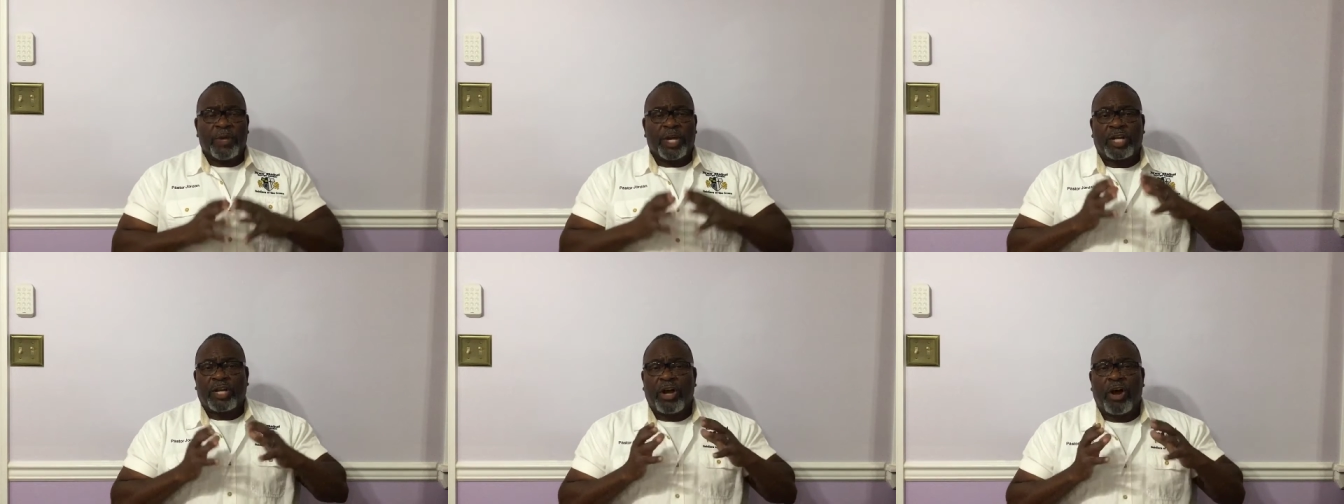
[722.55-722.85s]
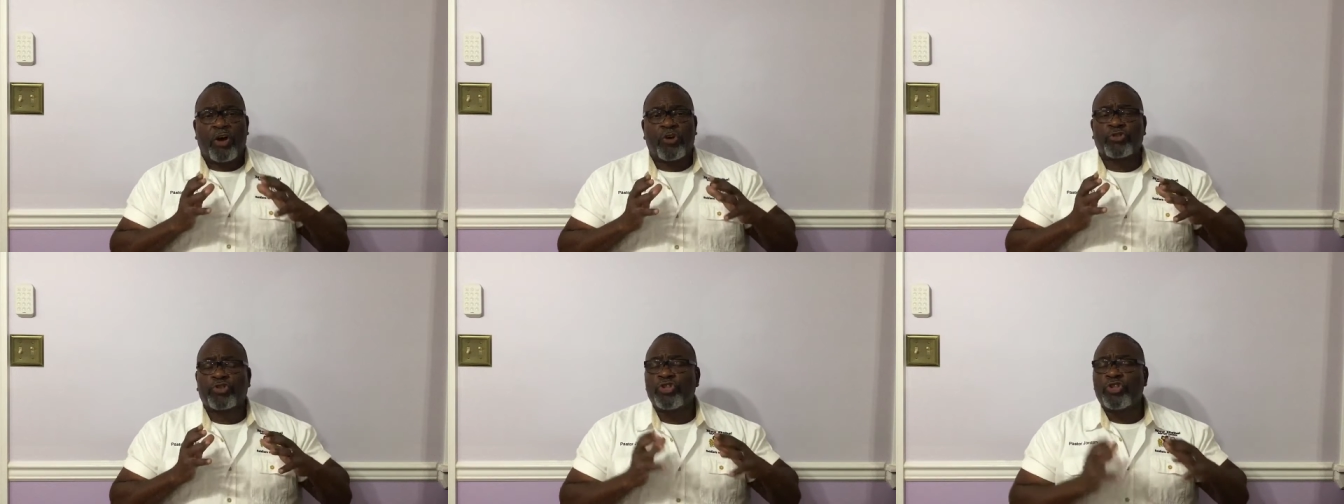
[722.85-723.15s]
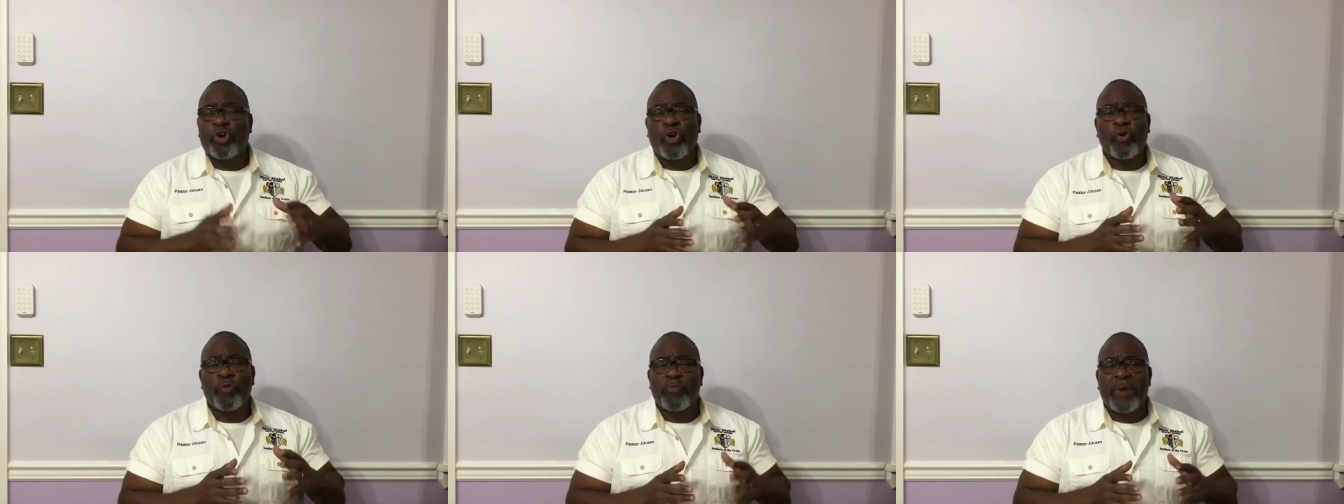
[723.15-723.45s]
because
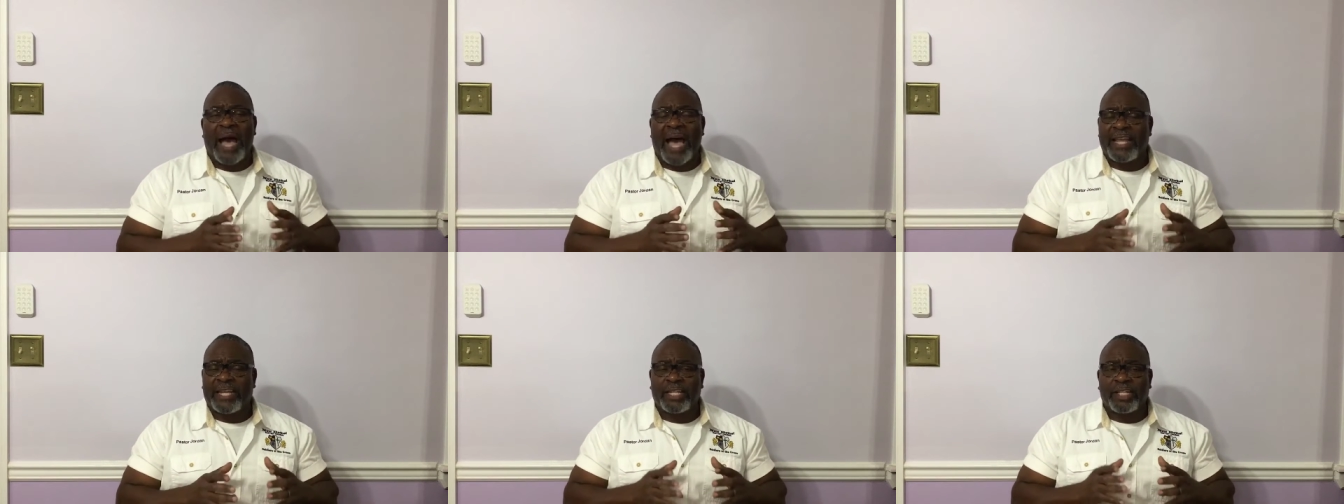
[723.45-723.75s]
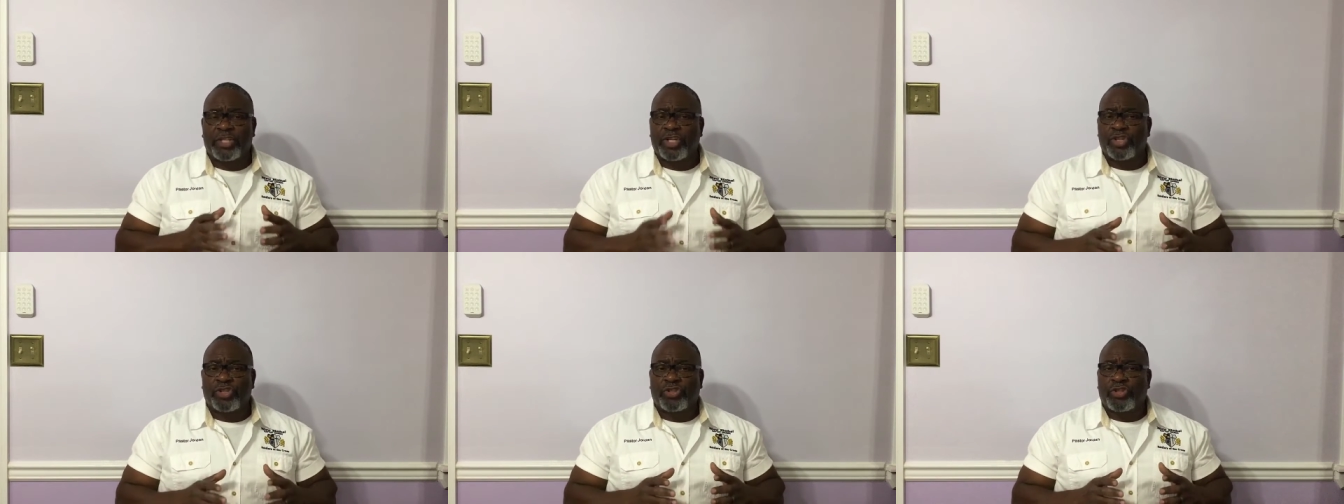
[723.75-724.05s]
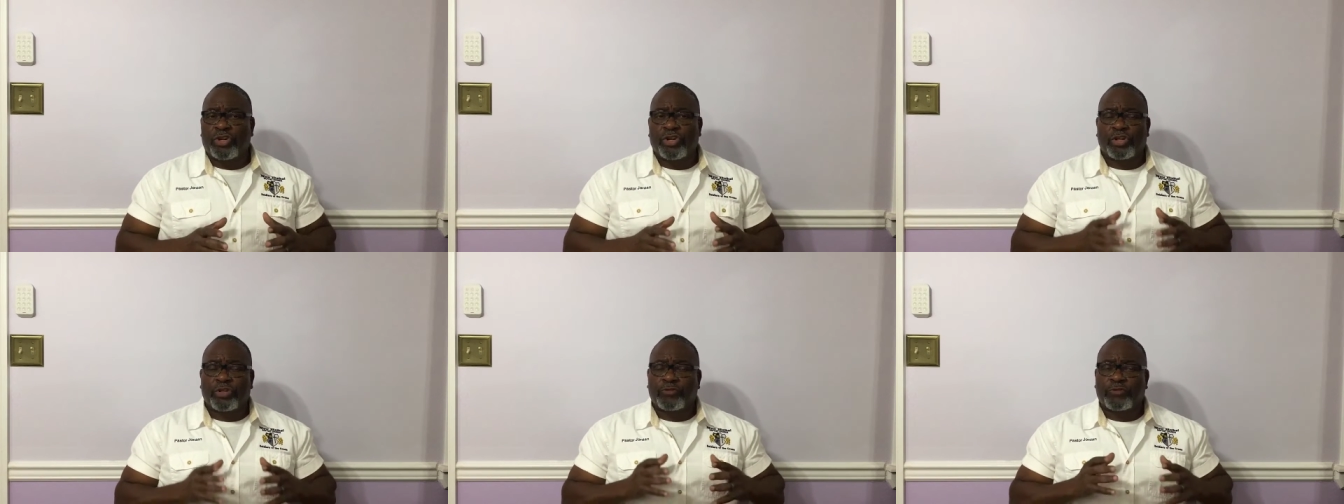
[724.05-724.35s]
nobody
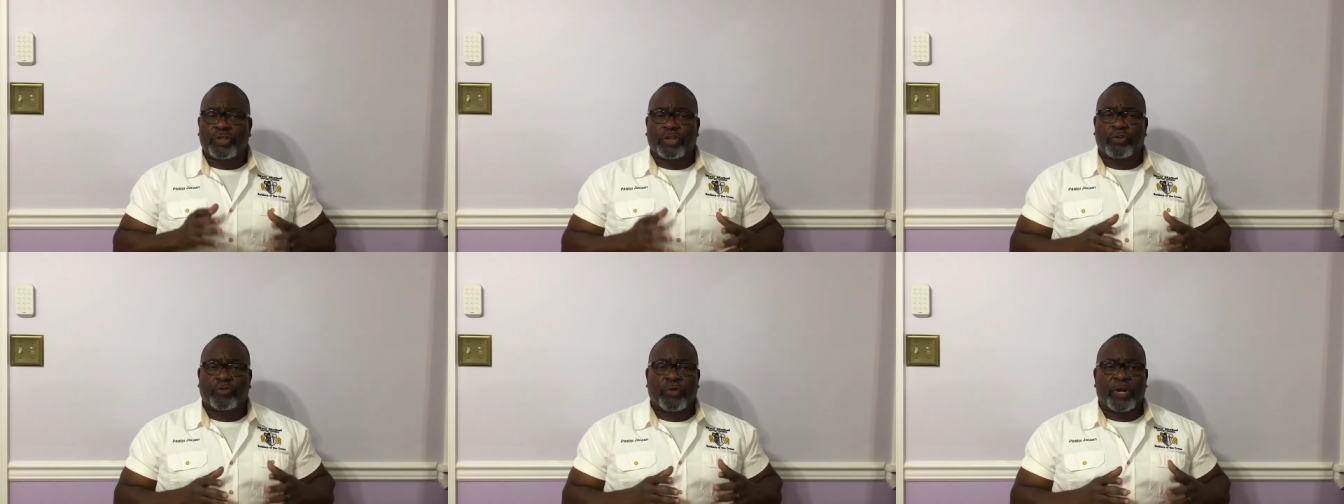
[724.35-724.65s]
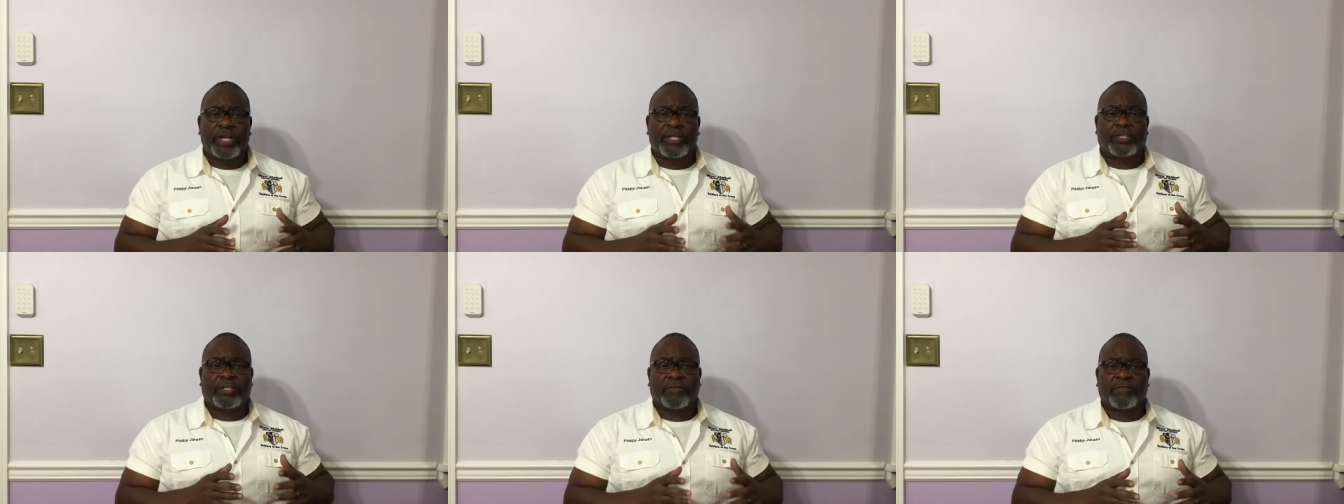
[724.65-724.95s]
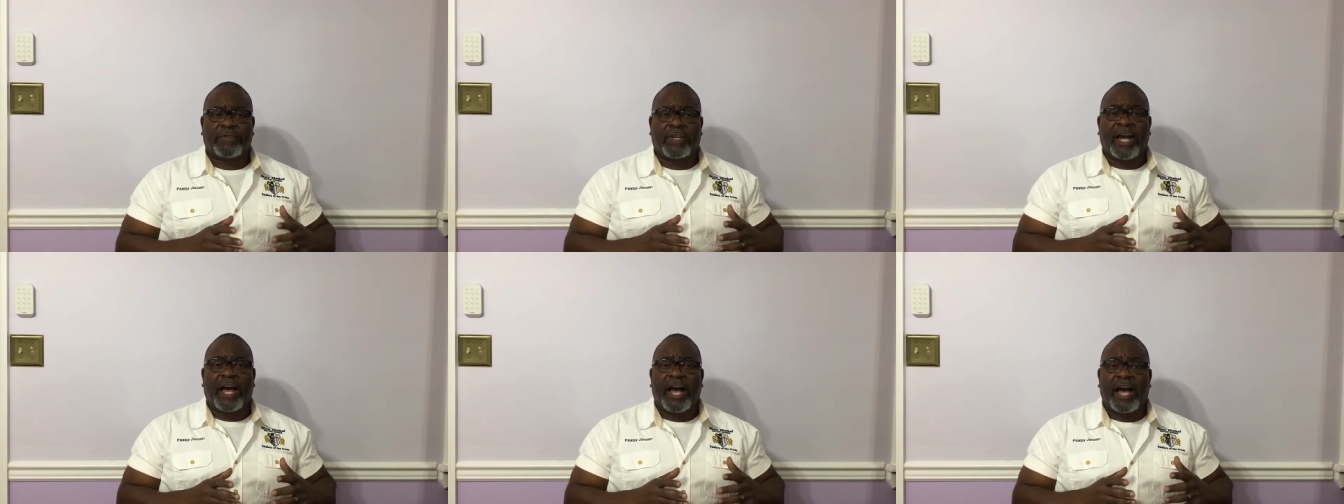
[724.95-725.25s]
deserves the grace
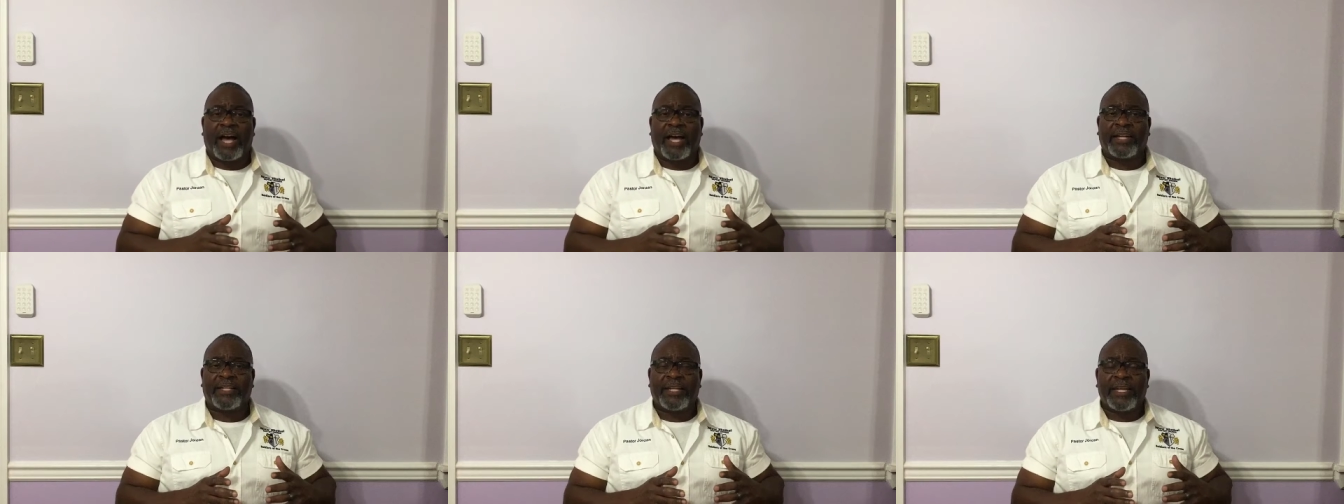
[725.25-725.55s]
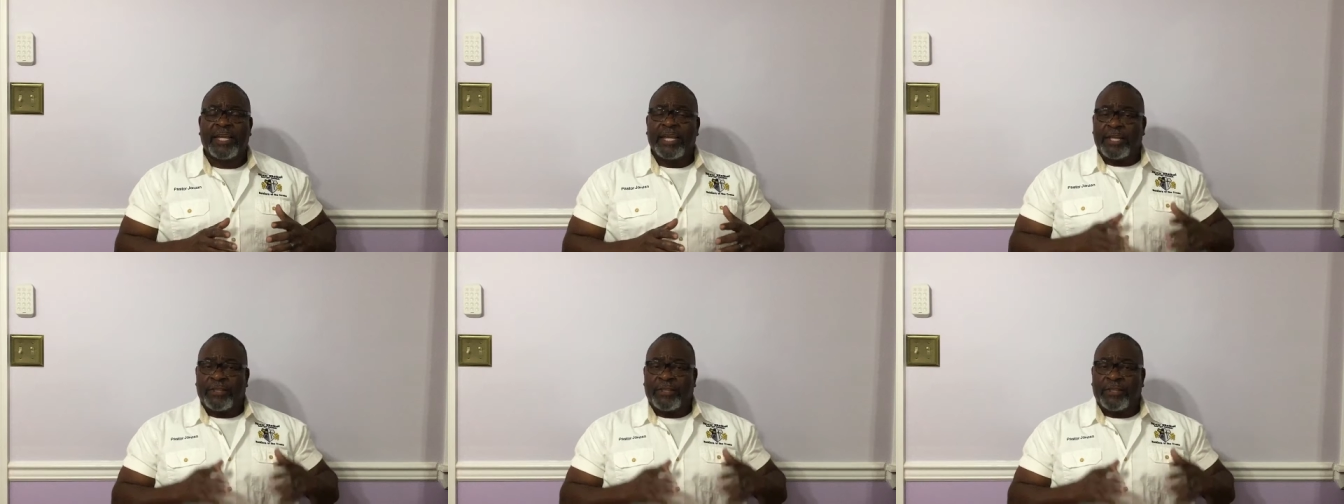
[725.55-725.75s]
of God.